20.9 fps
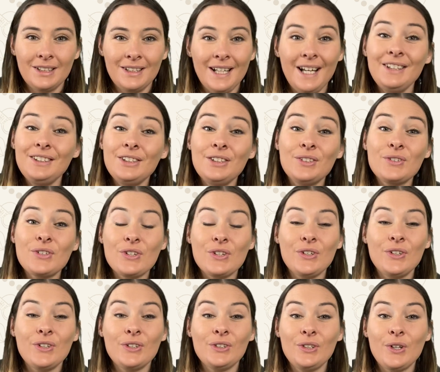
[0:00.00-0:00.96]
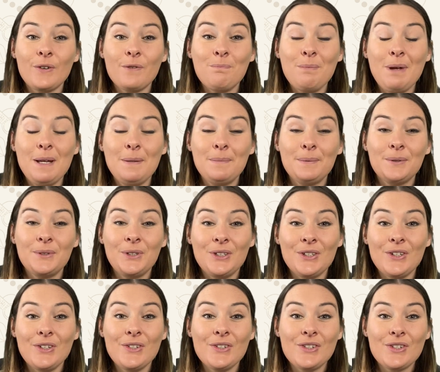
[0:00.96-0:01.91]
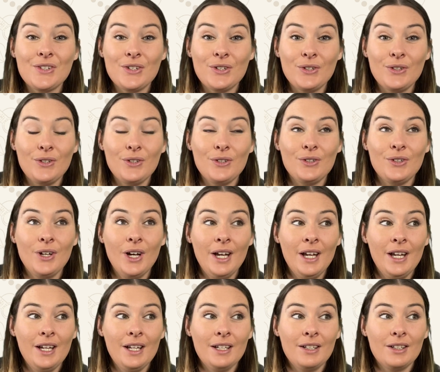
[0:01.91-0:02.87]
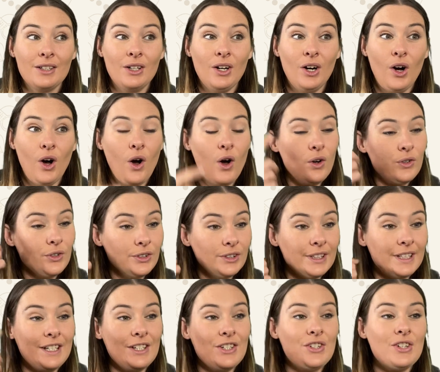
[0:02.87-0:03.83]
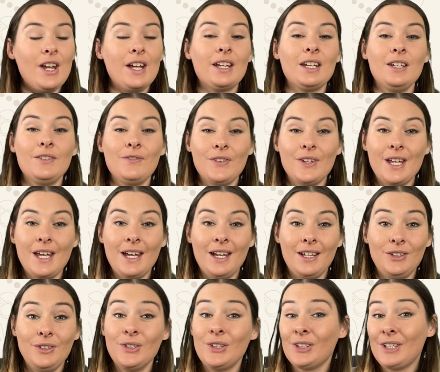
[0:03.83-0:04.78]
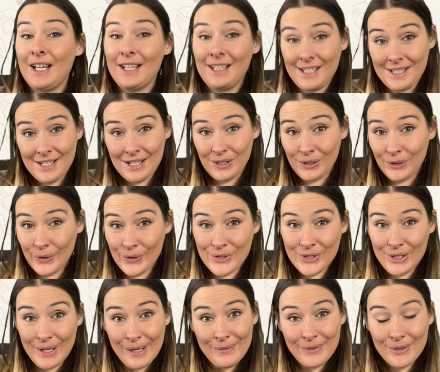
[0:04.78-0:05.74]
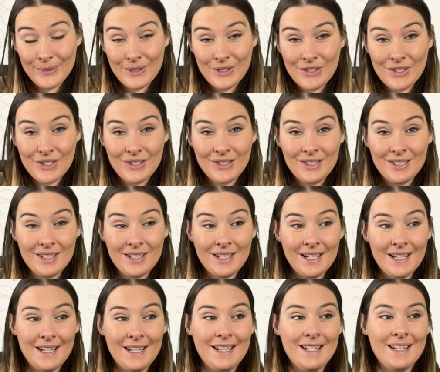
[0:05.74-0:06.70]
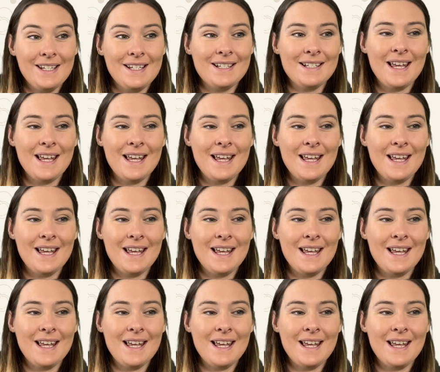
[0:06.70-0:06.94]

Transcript: A little tune a lot of people use to orally check if their ukuleles are close enough to in tune is